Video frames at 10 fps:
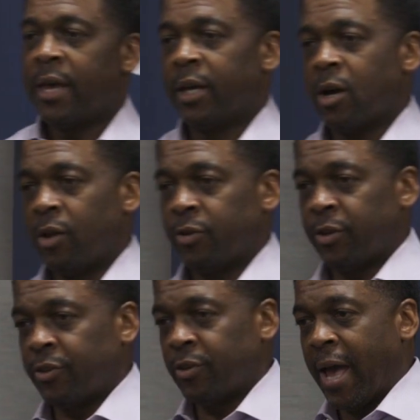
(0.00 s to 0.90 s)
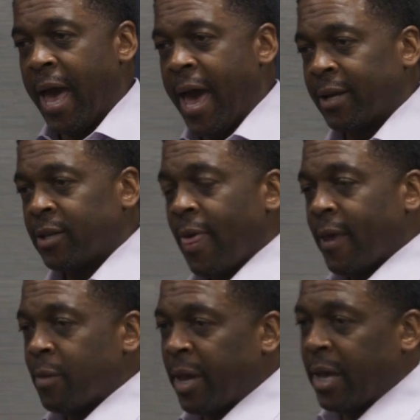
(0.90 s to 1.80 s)
It causes us to act
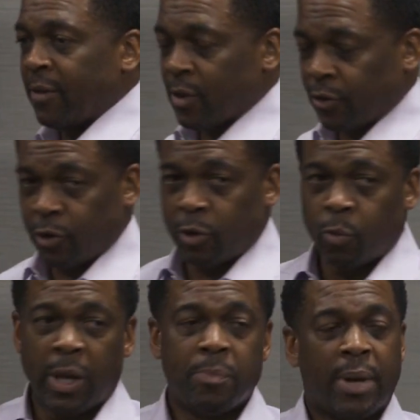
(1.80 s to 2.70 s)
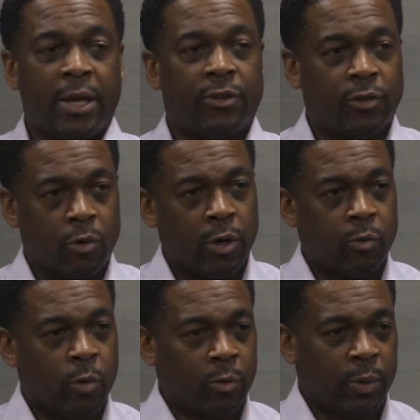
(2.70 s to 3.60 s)
and behave in a certain way based
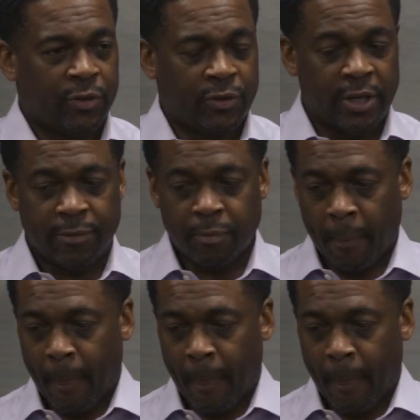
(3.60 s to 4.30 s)
on what we see.